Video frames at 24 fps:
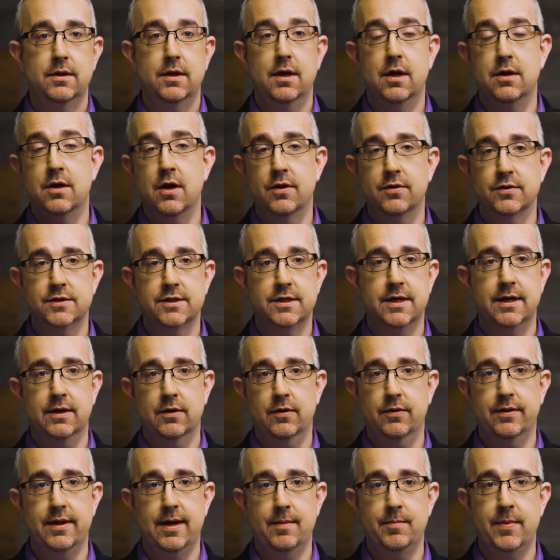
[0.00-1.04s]
Another
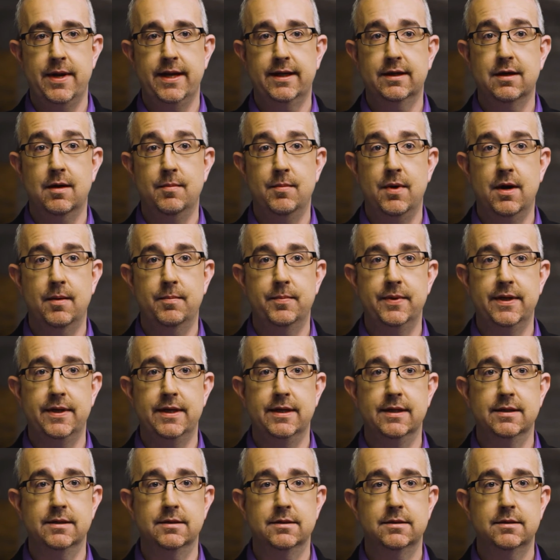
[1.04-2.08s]
scenario that may come up
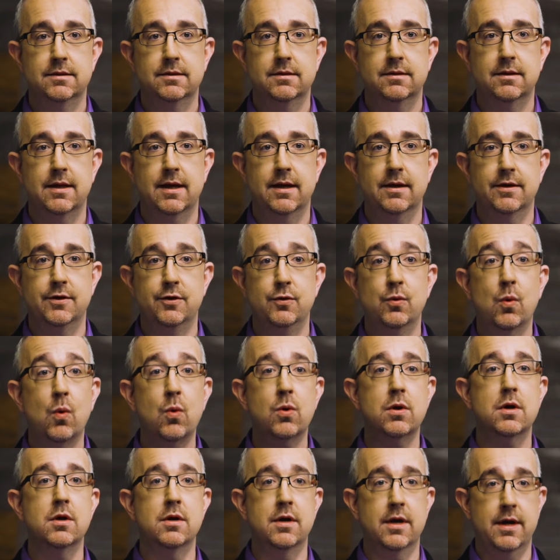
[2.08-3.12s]
is that you
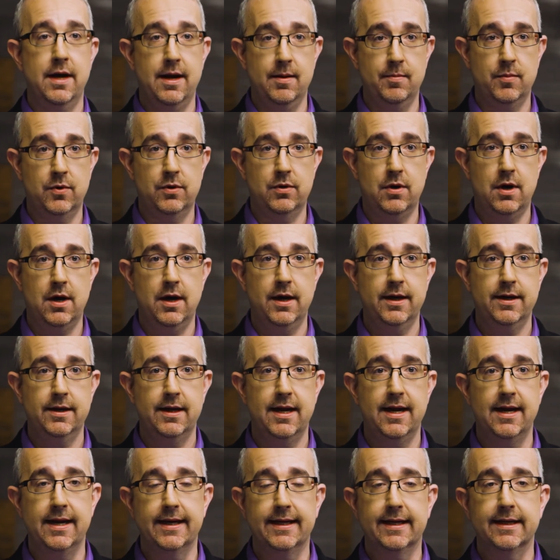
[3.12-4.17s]
ordered an MRI
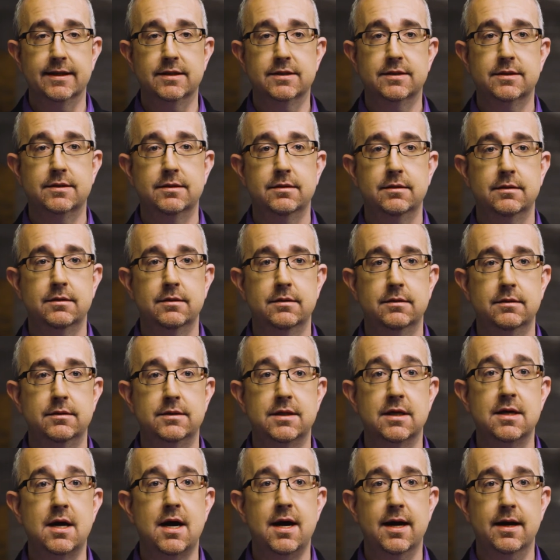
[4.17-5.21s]
and it gets
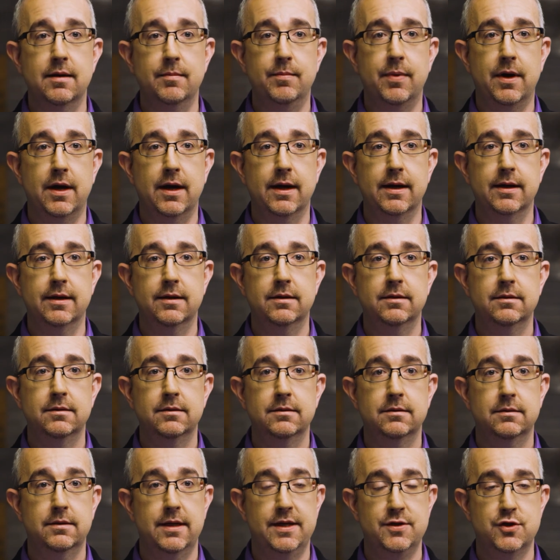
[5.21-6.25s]
denied by
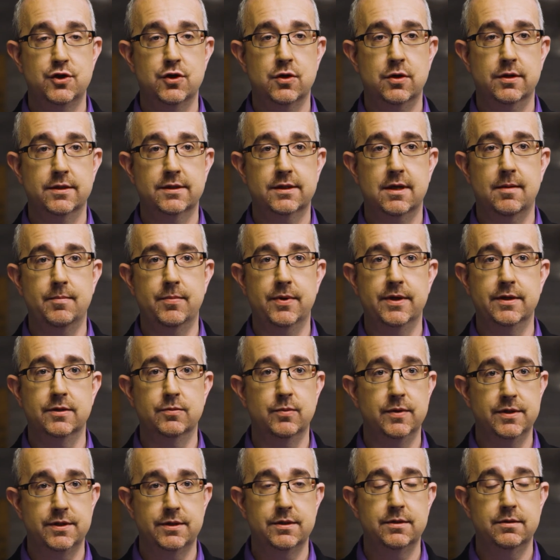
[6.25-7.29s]
insurance companies,
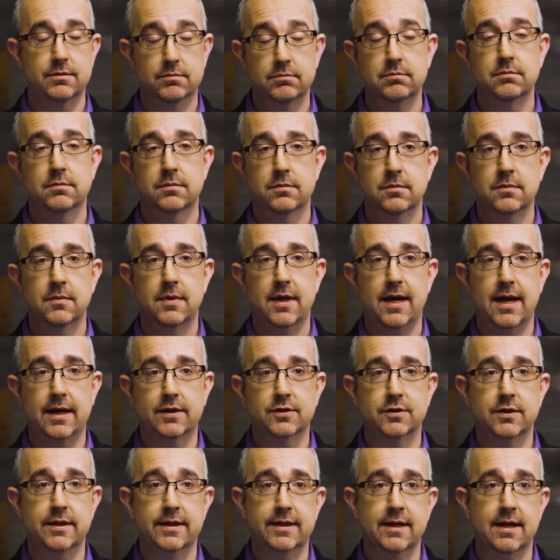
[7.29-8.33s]
which
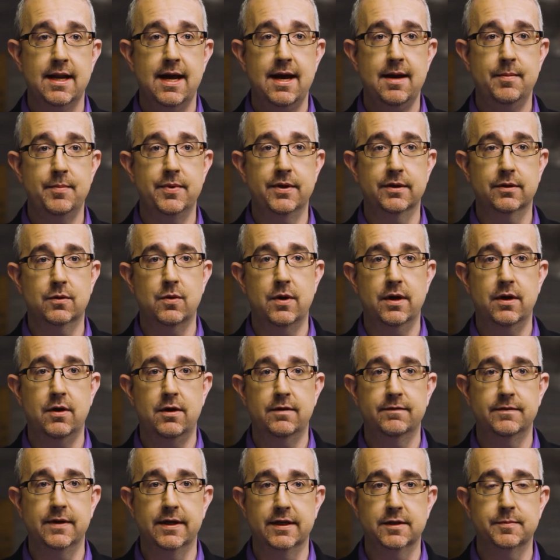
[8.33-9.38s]
actually can happen quite
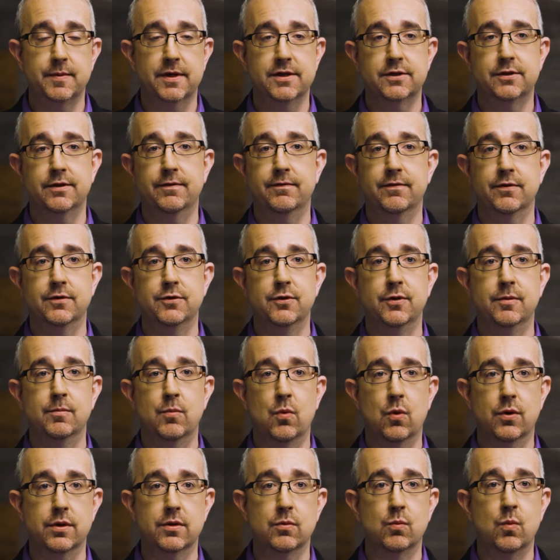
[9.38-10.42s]
often, especially if you're doing
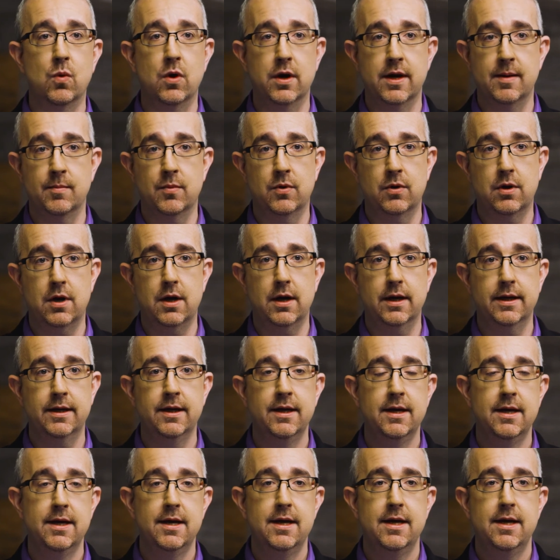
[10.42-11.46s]
more than one MRI
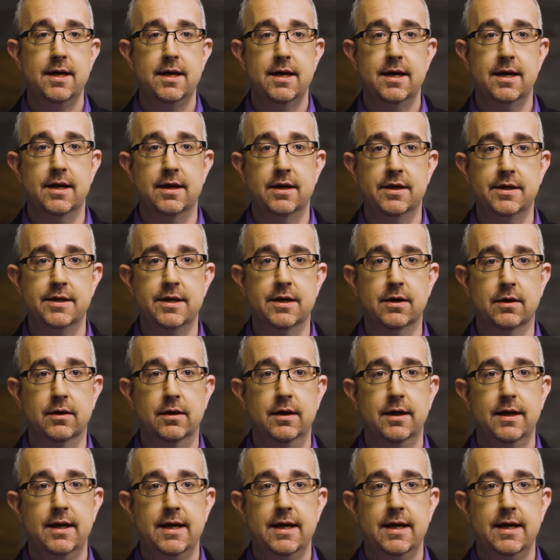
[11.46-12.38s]
in a year.